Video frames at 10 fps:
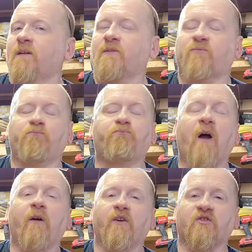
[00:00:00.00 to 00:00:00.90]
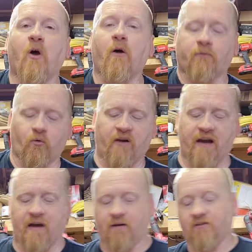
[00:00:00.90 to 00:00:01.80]
It's very soft on your
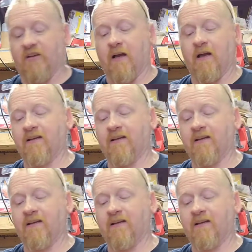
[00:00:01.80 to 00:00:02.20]
hands.